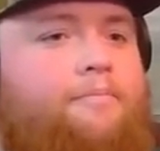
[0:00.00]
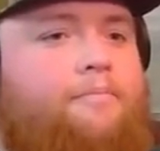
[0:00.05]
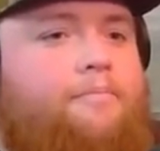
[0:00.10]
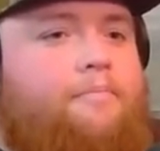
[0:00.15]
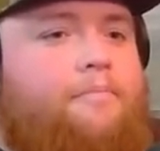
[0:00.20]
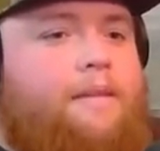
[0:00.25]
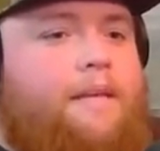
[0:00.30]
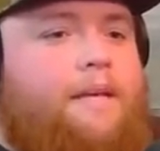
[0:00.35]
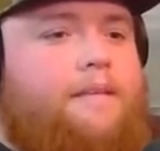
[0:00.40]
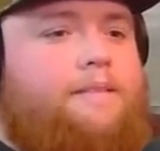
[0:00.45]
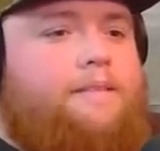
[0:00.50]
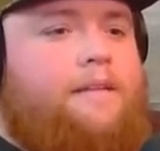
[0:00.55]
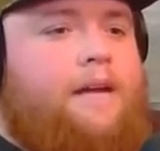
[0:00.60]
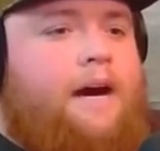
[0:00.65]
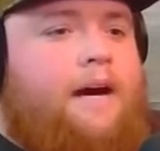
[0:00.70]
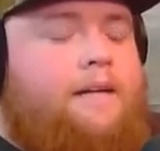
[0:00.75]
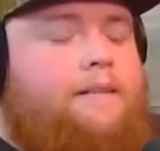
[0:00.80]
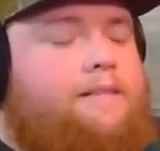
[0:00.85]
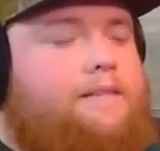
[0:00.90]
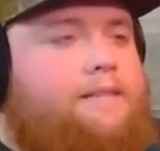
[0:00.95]
Is
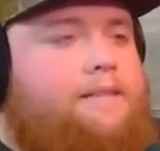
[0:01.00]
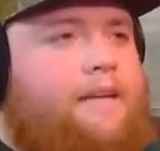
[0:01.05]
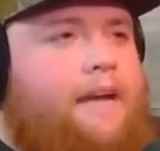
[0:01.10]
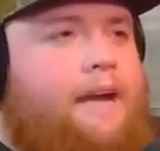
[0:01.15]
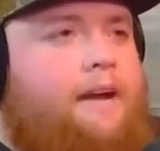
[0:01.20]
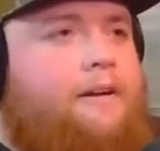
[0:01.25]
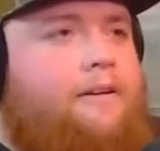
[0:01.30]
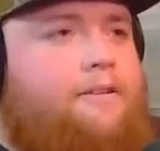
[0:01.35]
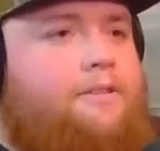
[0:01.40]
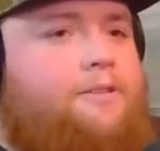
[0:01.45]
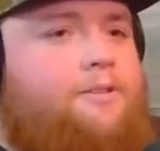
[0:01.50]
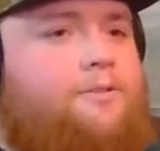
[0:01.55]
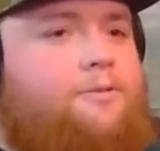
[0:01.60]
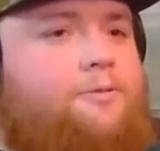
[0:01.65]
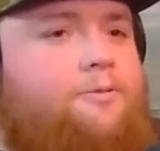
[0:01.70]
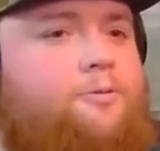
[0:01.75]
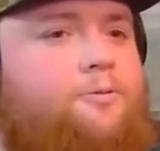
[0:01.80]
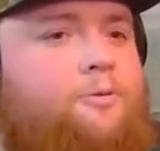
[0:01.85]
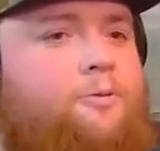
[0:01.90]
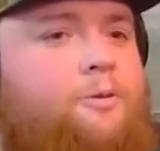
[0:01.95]
not scared
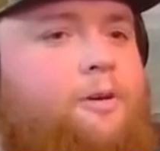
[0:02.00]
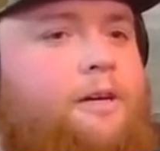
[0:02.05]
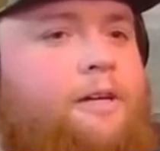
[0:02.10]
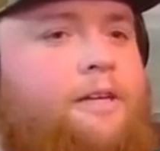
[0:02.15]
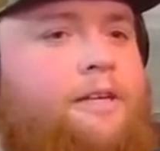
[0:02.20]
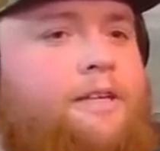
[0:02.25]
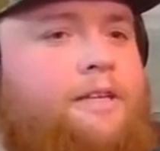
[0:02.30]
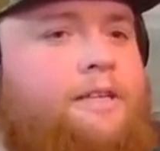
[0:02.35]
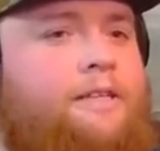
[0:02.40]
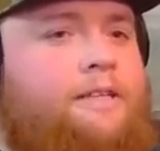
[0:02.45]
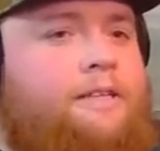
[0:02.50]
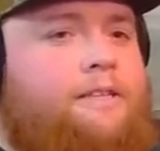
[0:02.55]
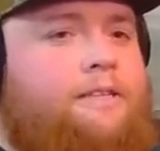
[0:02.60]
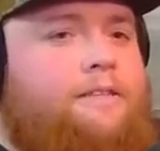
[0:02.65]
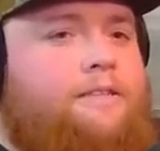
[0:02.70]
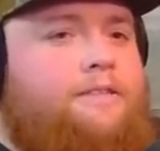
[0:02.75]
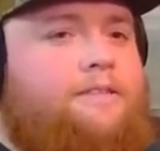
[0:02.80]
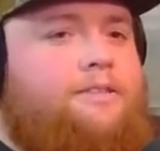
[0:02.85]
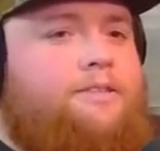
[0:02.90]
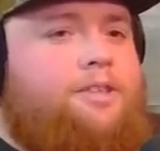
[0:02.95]
to
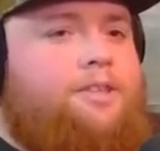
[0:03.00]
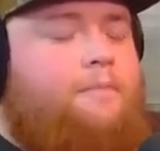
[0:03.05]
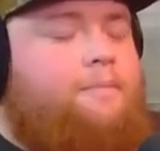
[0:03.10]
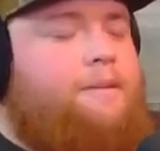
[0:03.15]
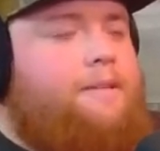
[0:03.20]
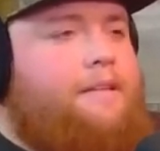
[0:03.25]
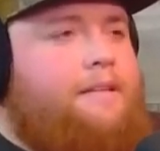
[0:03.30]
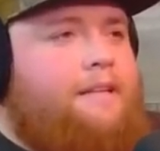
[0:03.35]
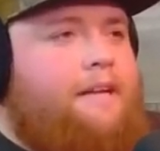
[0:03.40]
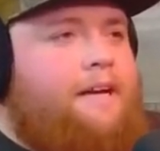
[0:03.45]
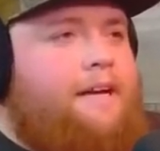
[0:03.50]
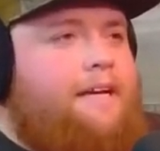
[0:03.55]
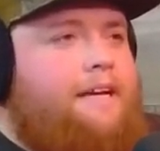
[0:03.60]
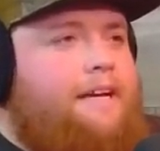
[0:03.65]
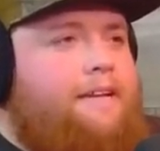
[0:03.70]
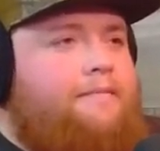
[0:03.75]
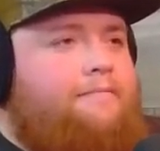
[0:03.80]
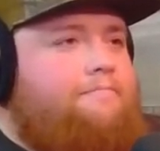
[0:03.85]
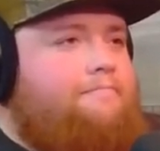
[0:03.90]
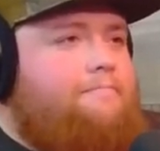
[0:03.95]
jump in the lake
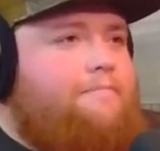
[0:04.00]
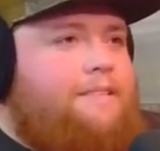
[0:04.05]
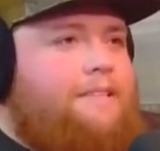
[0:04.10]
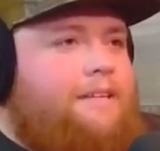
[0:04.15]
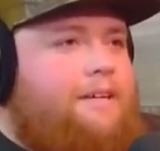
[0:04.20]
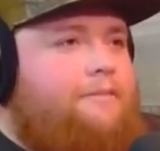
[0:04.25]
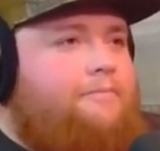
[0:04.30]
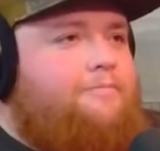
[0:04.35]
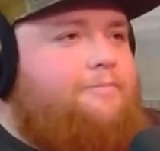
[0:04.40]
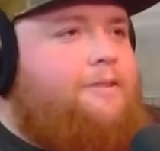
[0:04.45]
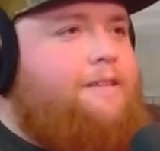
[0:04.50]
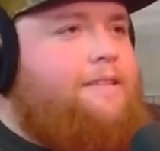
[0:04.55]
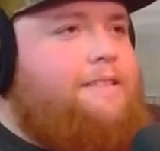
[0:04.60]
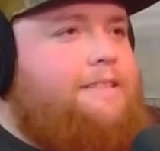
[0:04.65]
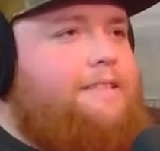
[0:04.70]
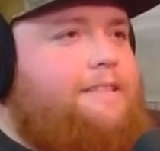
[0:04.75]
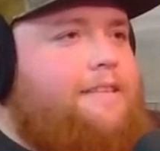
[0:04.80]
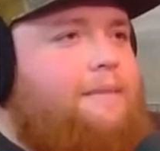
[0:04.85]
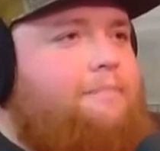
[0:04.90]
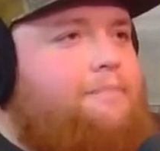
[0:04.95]
at
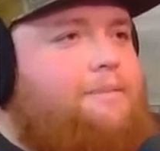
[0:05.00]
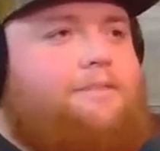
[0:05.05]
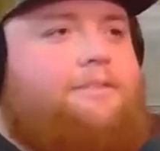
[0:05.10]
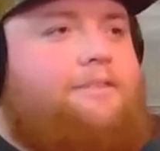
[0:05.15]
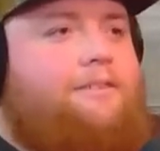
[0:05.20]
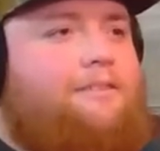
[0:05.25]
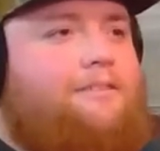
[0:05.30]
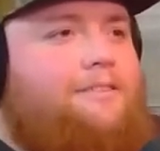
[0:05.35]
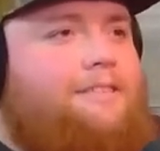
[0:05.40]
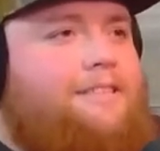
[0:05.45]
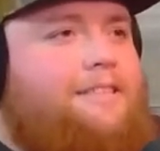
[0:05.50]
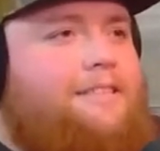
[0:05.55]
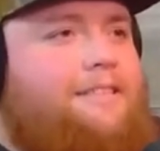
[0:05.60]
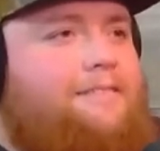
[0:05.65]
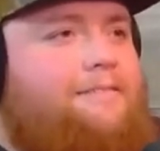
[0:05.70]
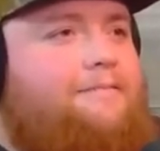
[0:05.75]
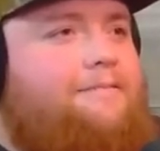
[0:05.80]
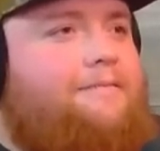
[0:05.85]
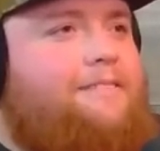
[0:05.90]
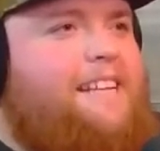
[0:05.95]
freezing temperatures,
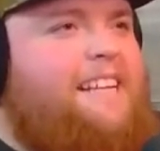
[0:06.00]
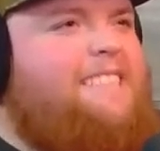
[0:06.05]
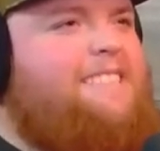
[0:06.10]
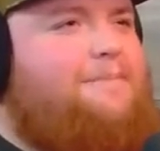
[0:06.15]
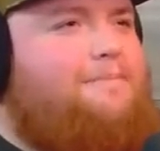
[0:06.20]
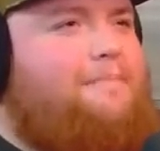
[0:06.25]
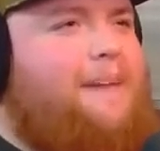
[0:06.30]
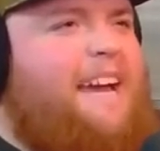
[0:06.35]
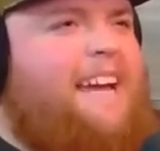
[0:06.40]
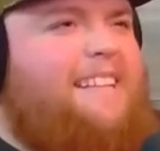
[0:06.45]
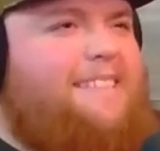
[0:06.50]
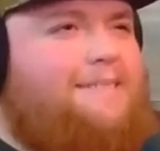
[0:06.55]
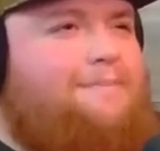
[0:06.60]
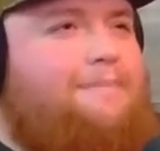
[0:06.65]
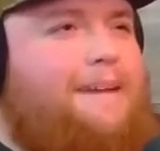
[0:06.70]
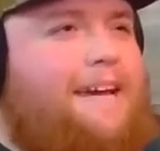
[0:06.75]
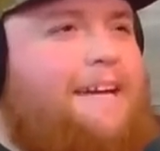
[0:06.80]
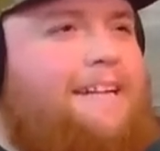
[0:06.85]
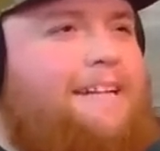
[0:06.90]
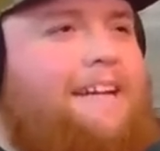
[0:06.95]
and he's a man's
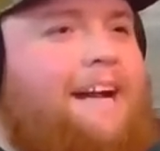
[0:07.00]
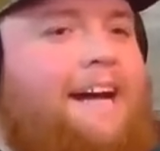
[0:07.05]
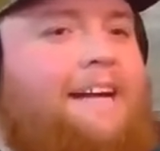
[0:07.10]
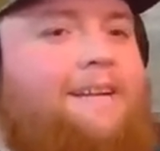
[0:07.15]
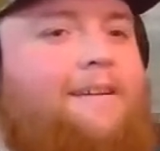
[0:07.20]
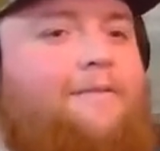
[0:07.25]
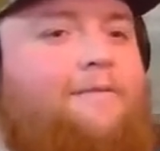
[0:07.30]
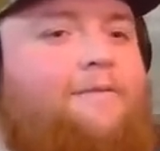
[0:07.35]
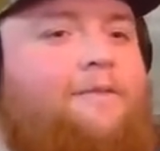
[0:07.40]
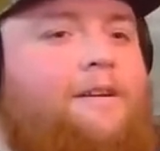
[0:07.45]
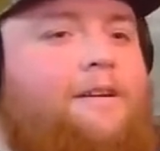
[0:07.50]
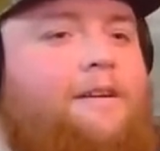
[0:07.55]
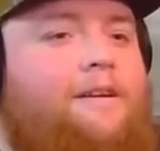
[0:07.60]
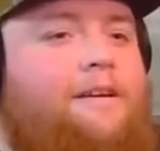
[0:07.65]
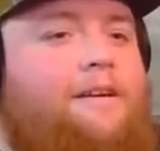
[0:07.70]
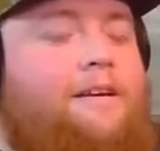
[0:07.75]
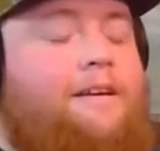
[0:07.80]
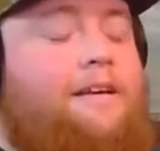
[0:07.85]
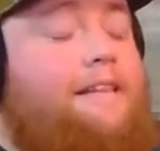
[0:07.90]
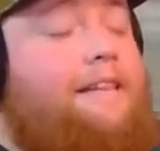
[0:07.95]
man, kind of.
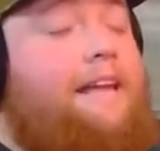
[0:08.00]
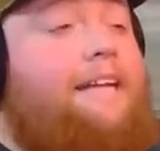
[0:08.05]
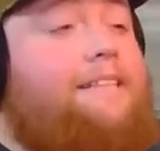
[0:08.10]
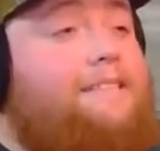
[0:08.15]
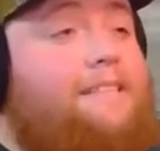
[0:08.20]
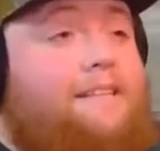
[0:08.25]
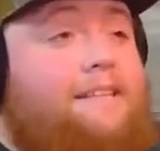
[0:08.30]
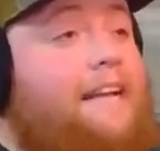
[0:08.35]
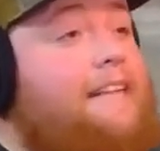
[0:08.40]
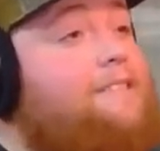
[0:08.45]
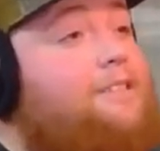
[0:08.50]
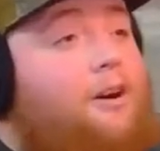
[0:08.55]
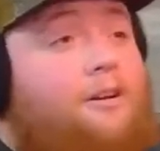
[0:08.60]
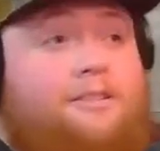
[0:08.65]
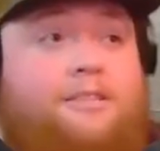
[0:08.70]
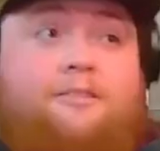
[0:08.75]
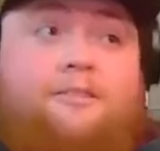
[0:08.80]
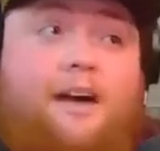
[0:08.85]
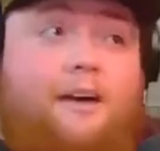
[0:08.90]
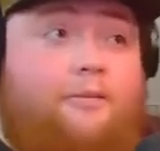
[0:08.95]
That's
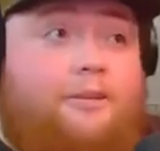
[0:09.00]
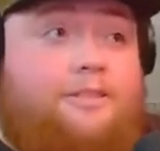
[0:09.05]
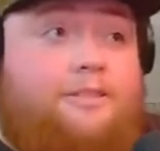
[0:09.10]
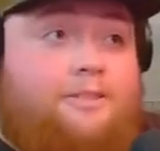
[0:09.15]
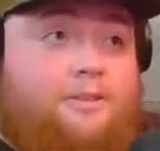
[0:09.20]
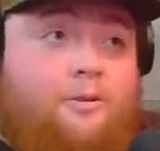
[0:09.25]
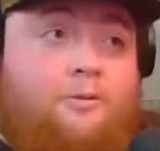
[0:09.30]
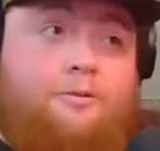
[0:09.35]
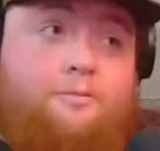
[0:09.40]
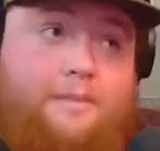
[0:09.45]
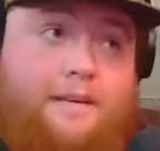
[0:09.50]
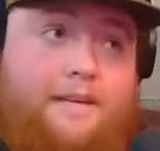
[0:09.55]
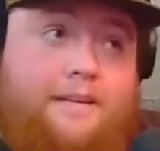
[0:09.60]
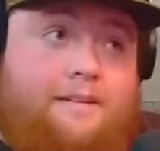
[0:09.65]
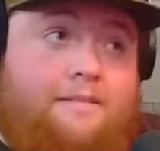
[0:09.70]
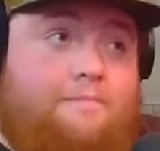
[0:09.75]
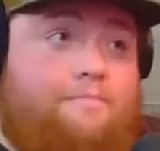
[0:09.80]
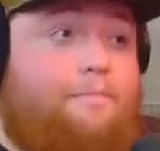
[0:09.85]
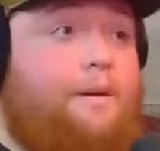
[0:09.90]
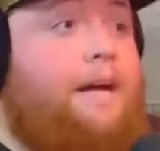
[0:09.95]
also not what sold me.
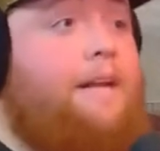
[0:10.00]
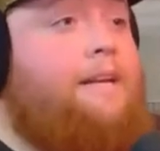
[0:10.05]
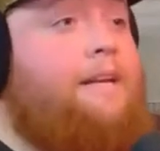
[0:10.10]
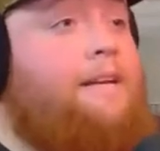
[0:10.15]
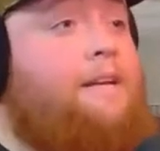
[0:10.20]
But